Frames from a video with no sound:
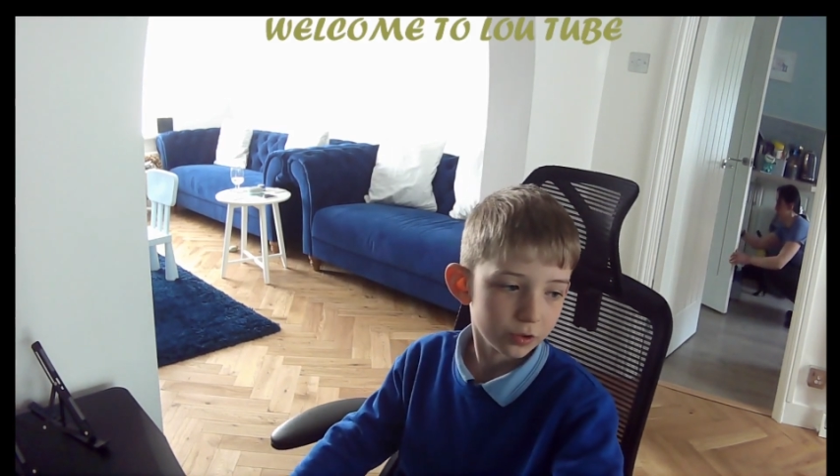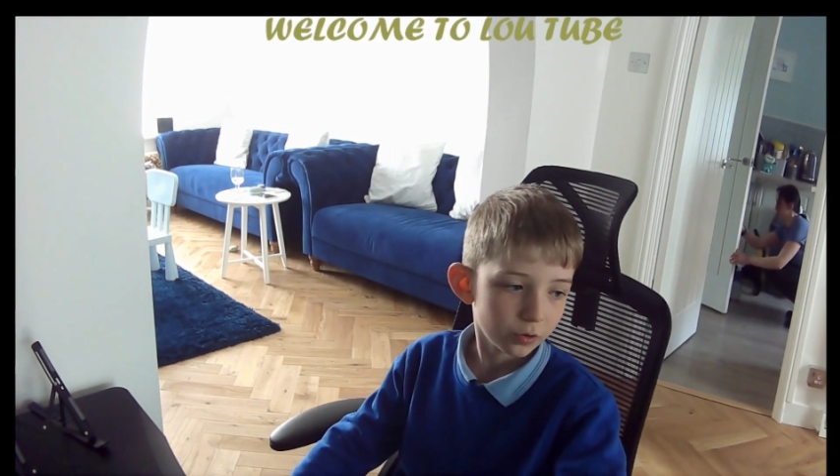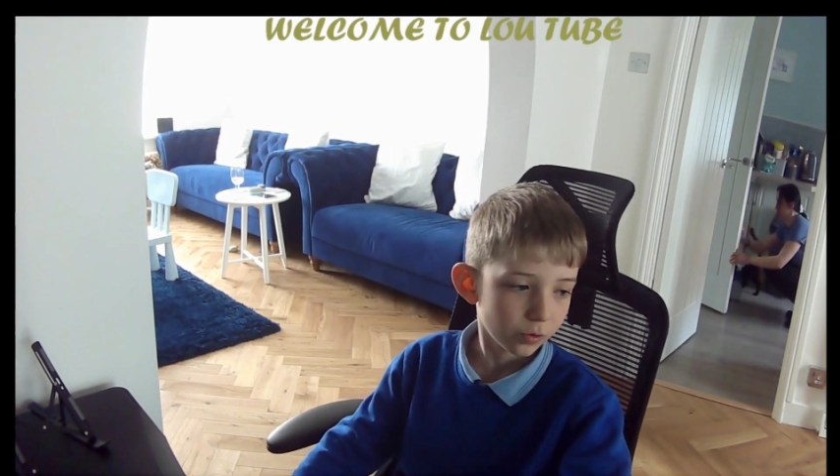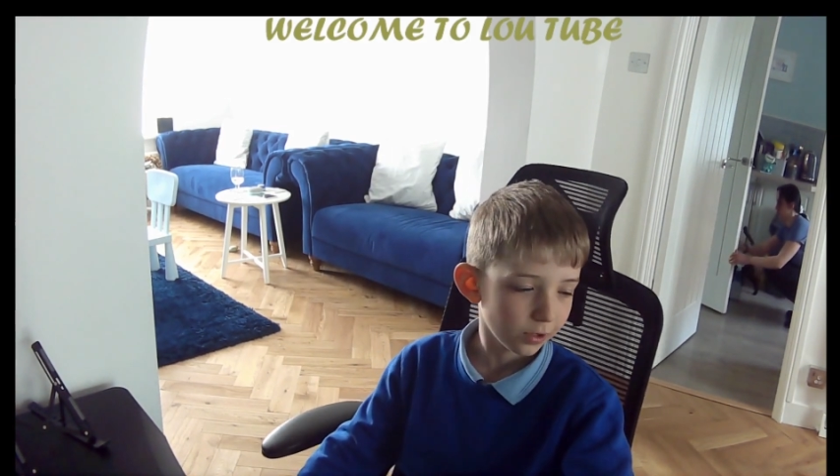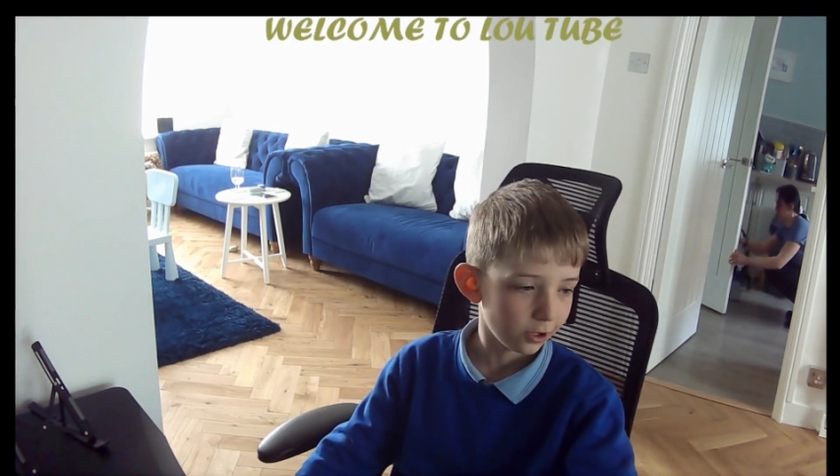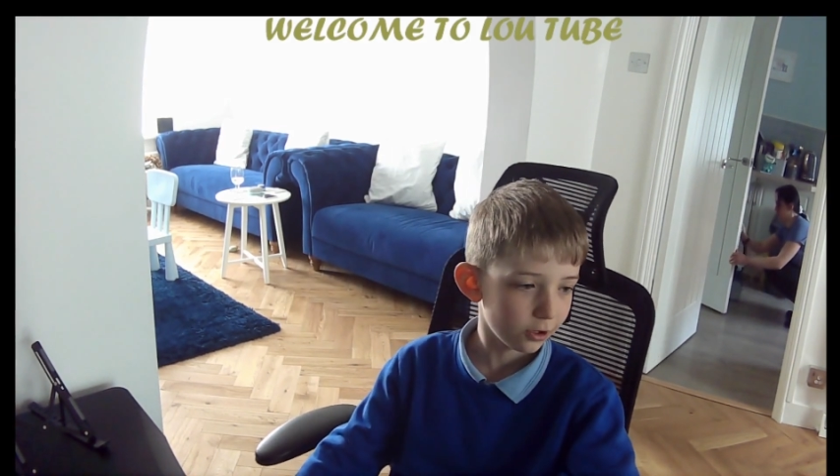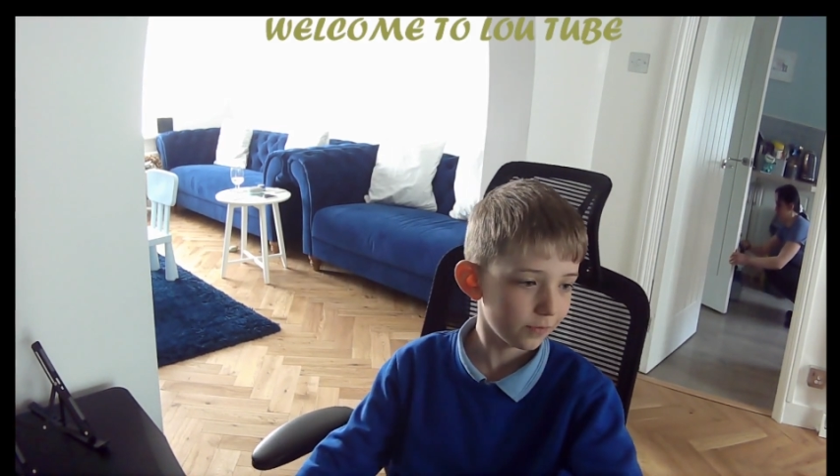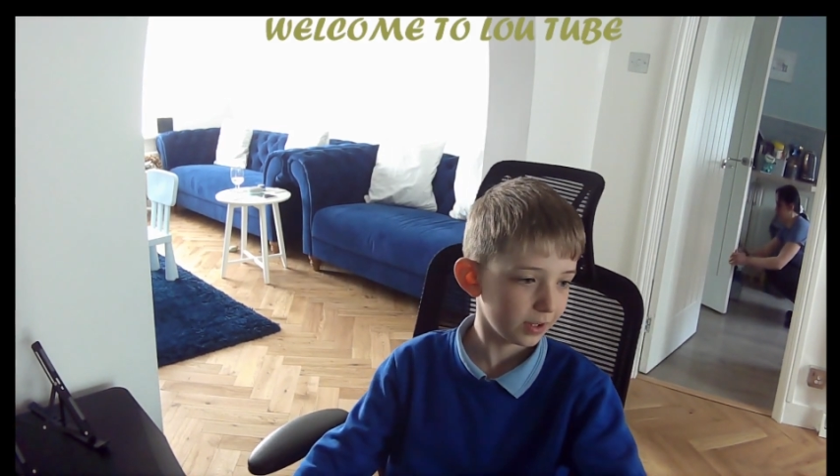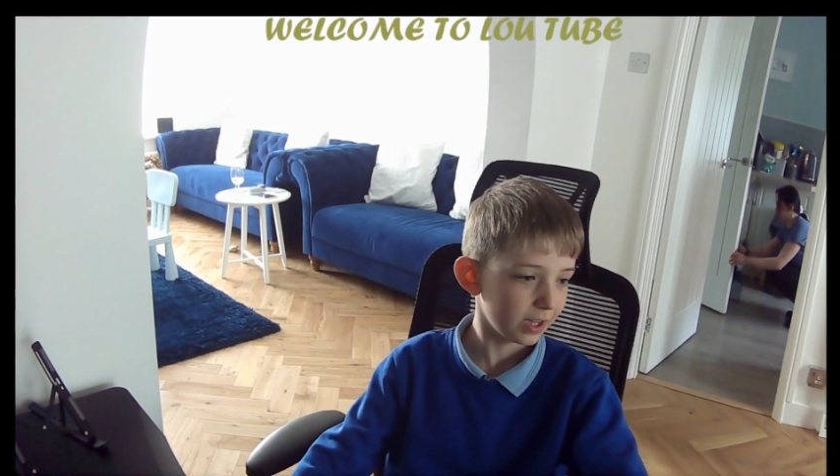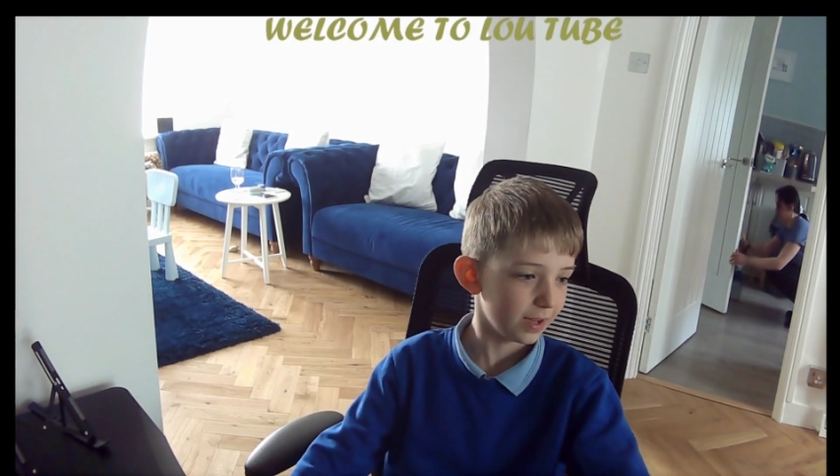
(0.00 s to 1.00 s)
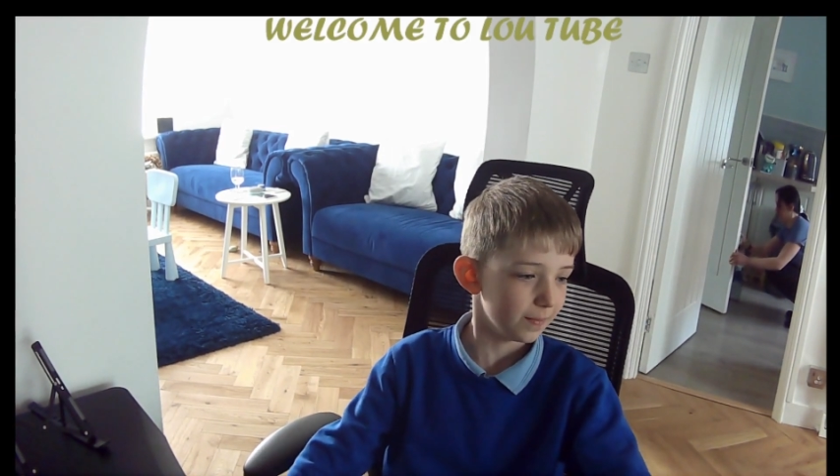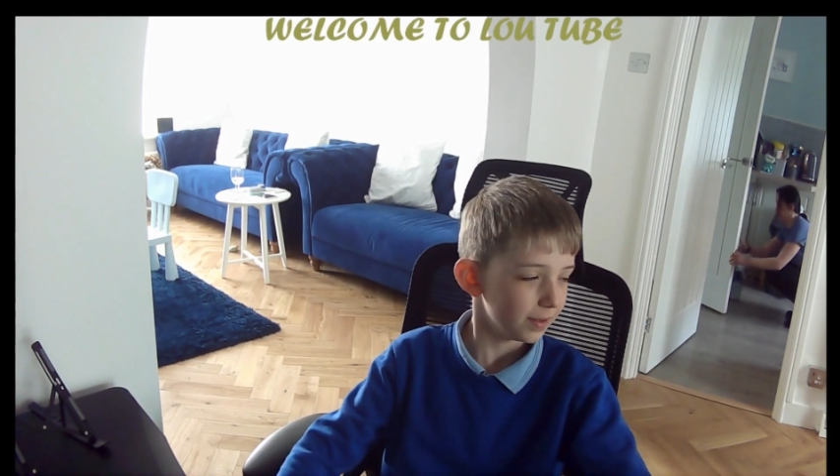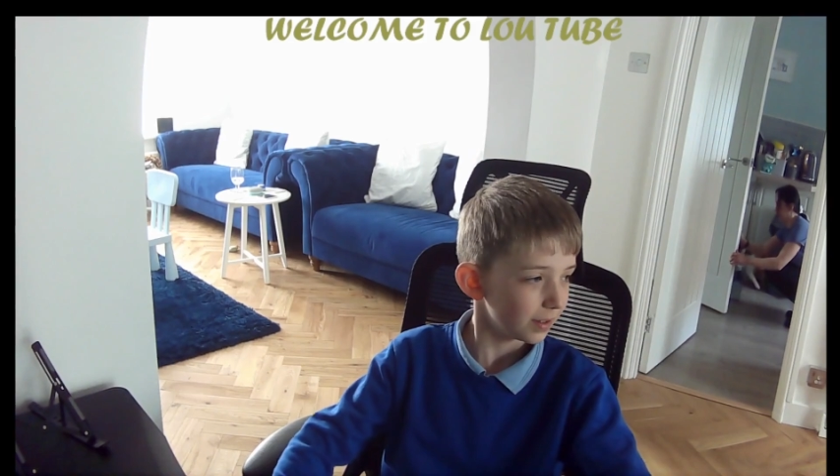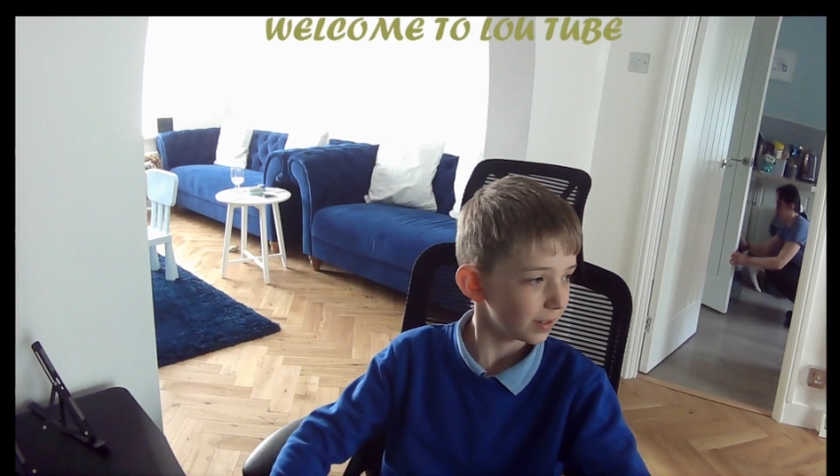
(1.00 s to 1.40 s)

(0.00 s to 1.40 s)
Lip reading: all over him.